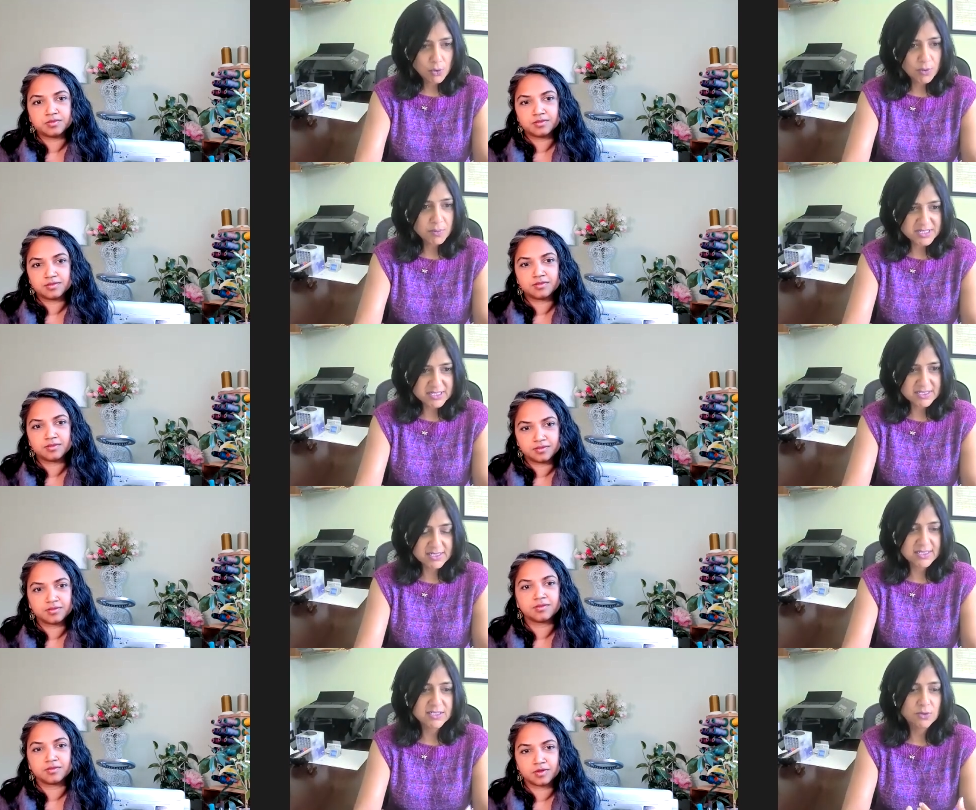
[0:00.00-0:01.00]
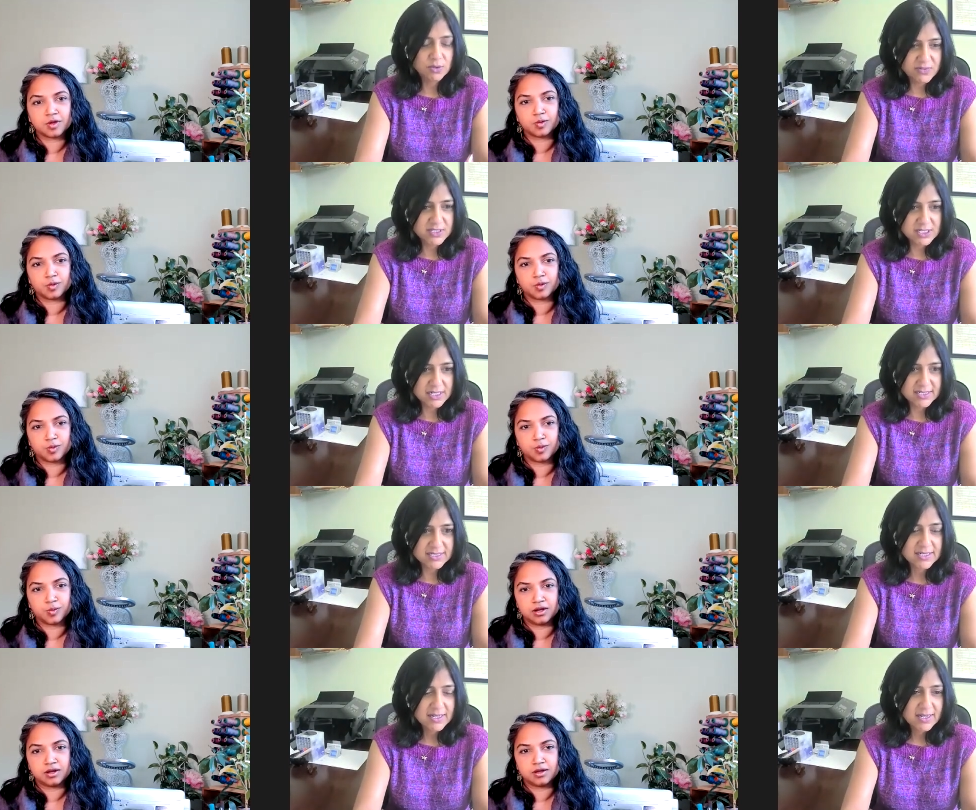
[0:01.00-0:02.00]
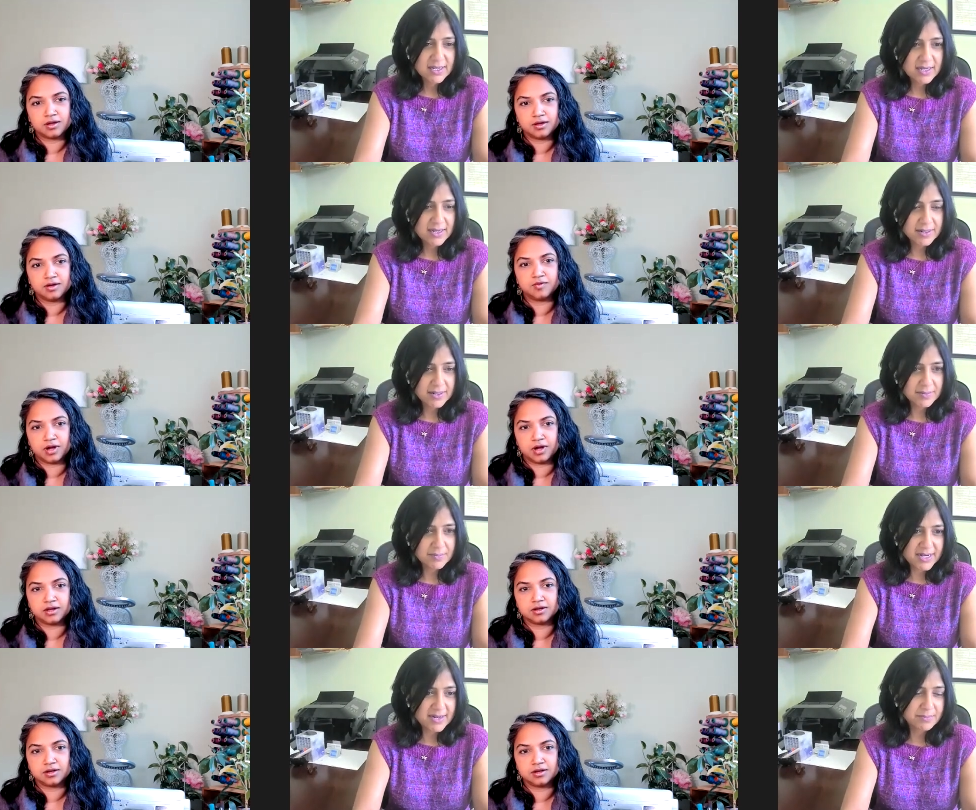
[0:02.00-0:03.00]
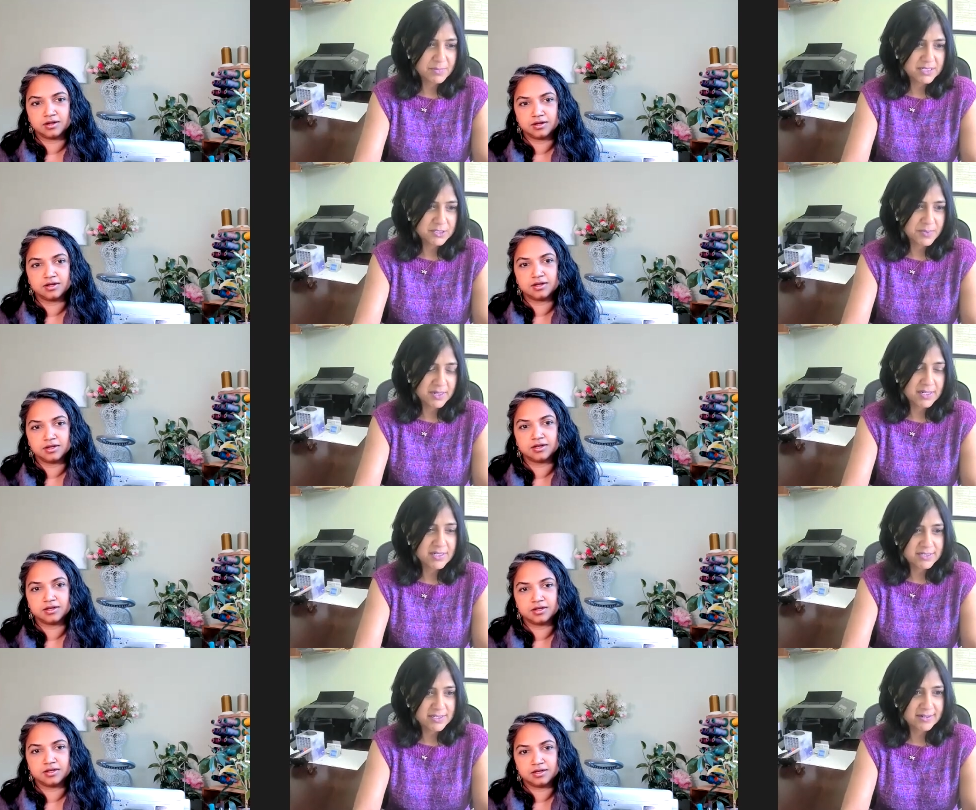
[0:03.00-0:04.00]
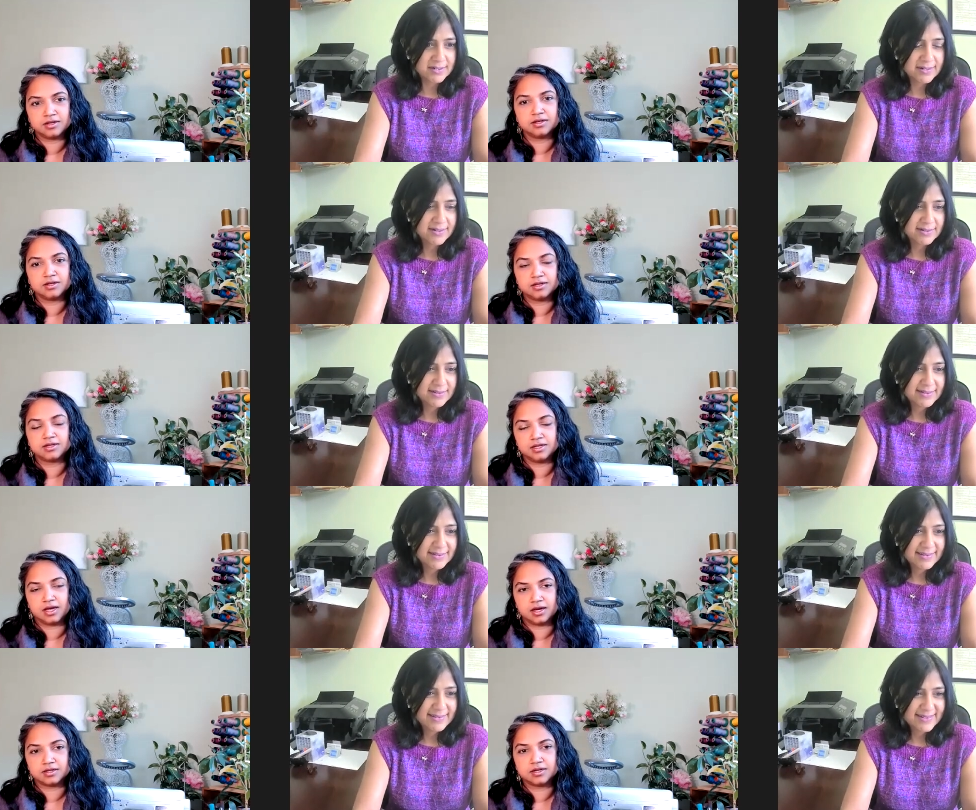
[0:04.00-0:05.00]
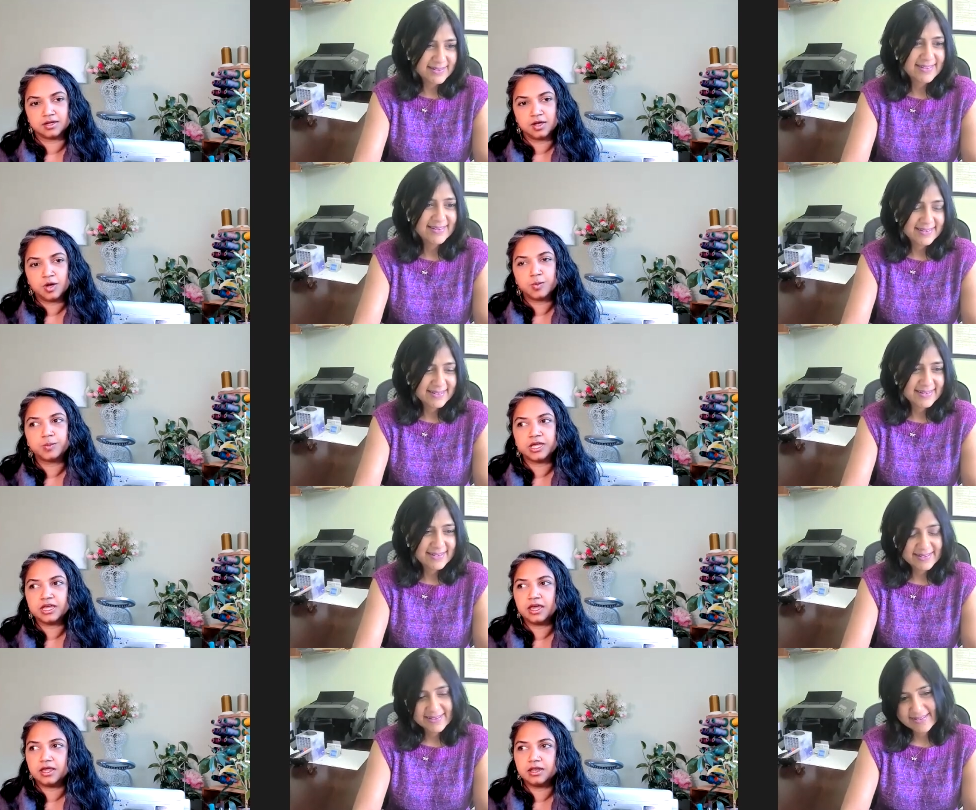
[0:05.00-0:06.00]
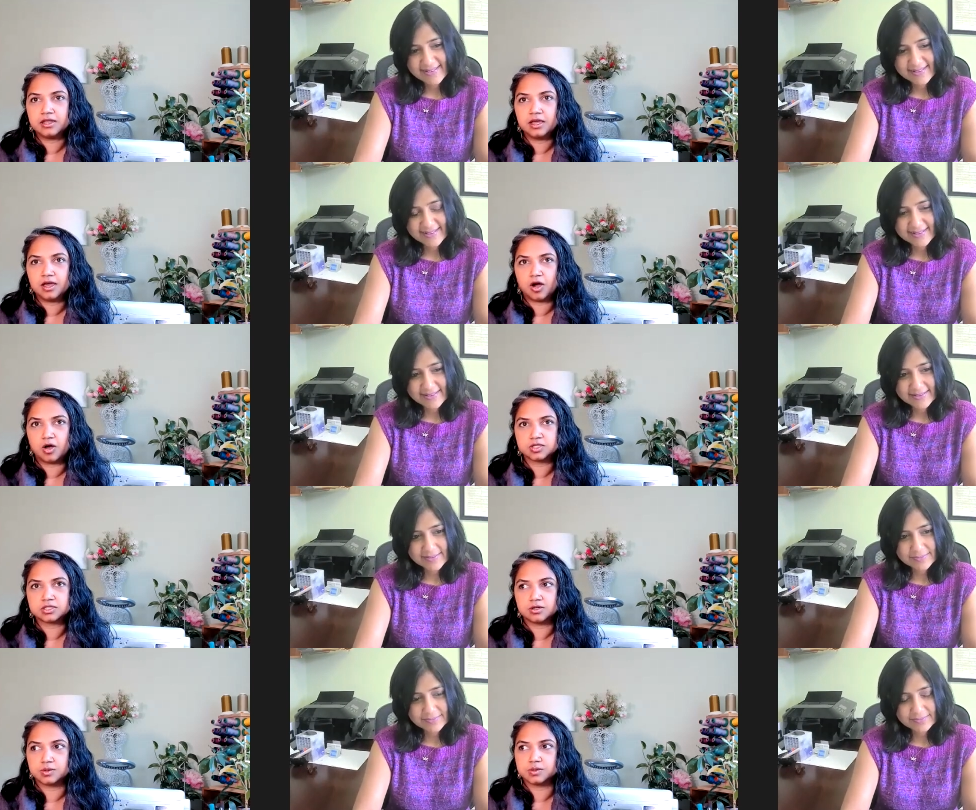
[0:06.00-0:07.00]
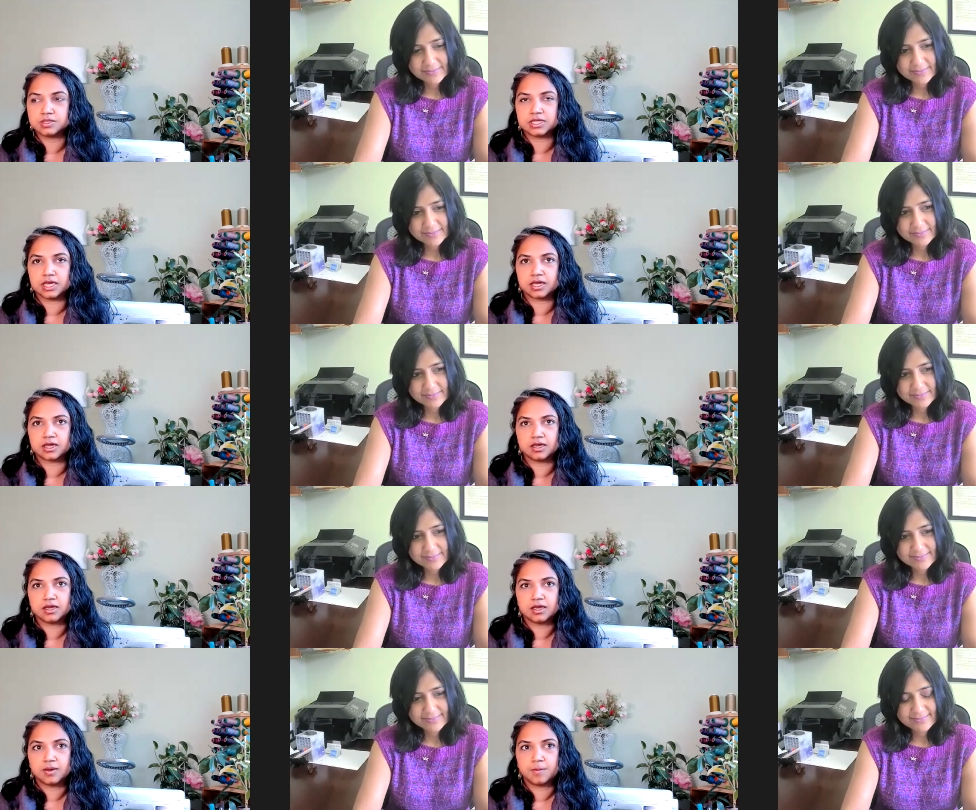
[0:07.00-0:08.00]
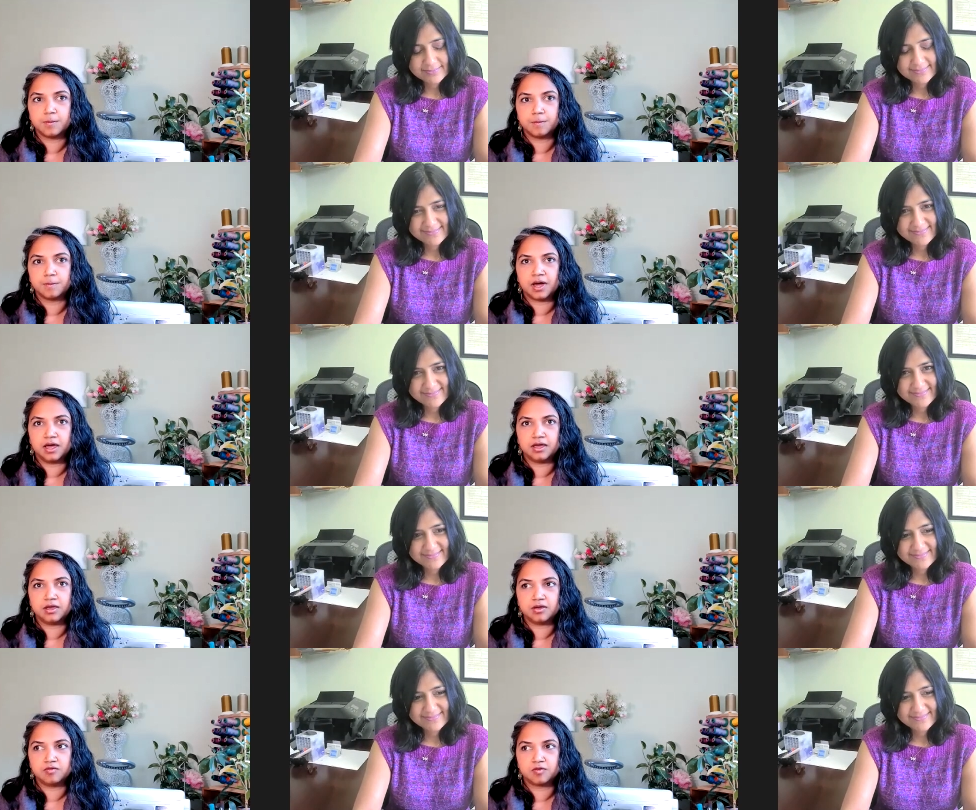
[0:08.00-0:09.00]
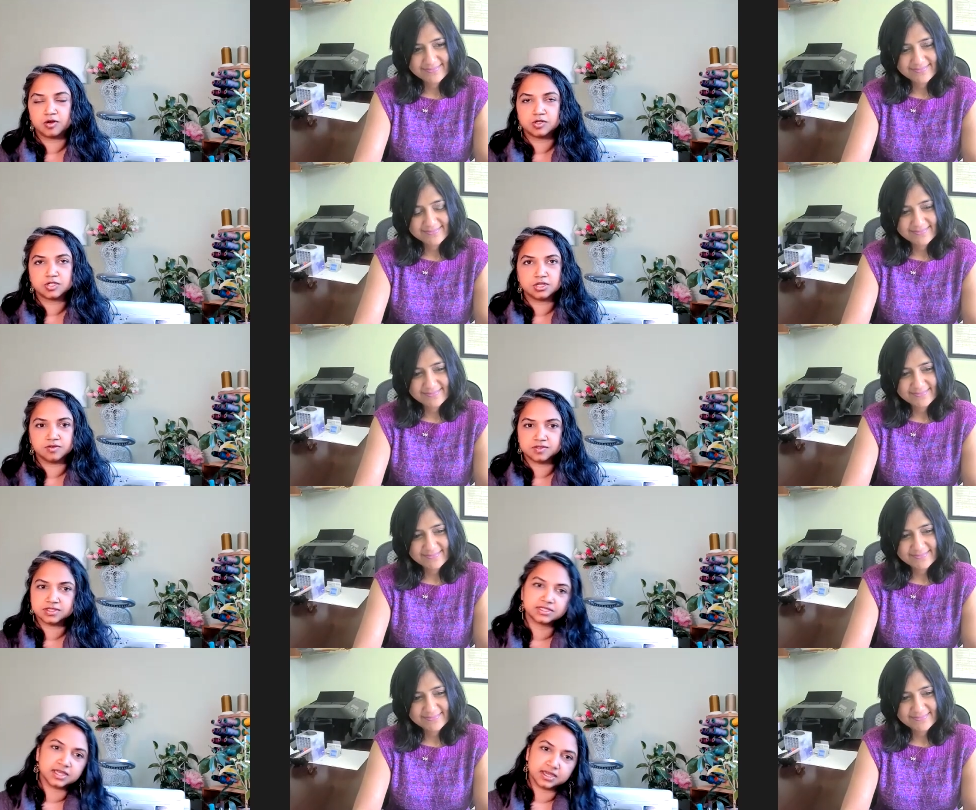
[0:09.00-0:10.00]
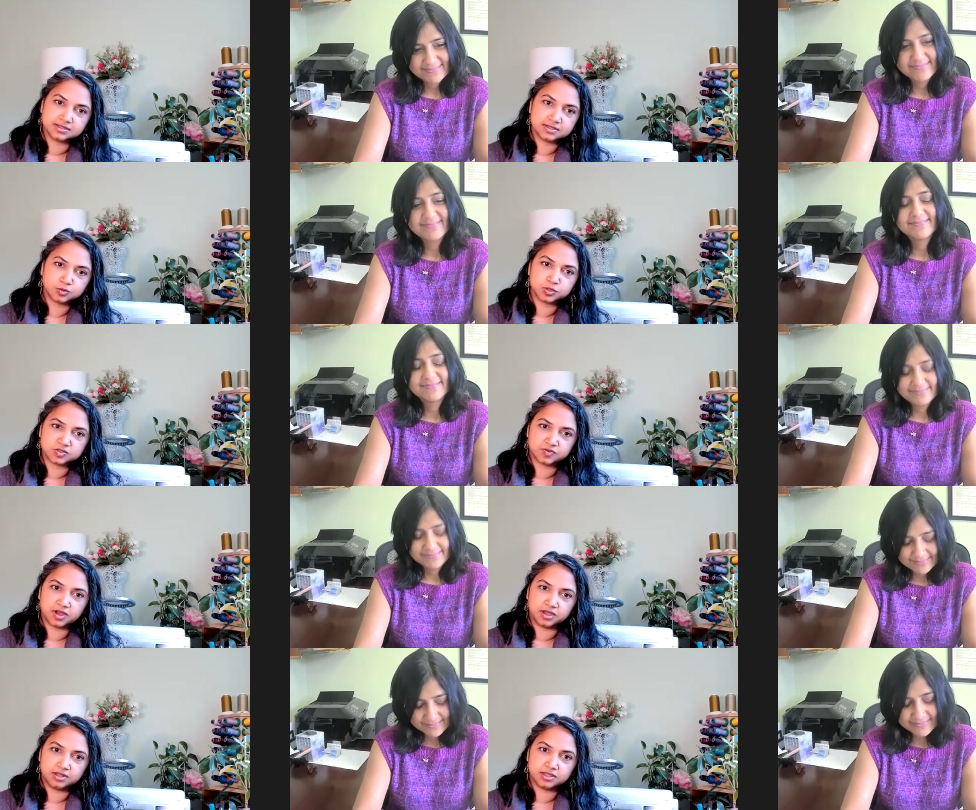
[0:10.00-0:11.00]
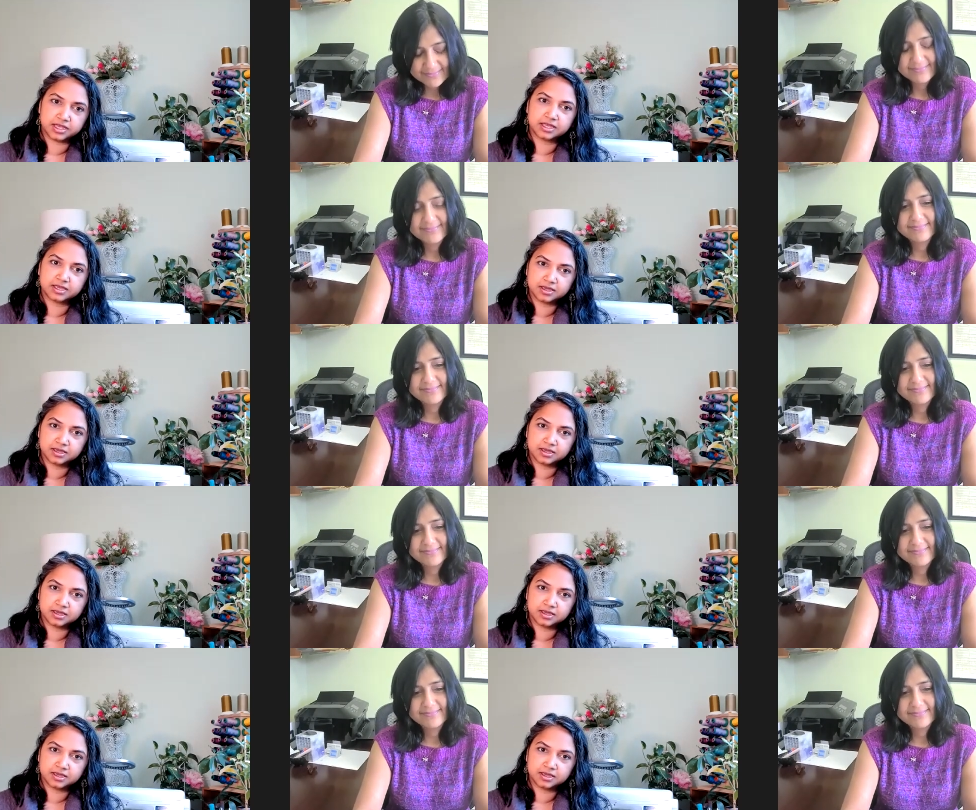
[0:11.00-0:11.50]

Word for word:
Speaker 1: core business is, core vision is, right. I, I bet it must be easier. Yeah.
Speaker 2: But, and also it was like my version of success was fine. Like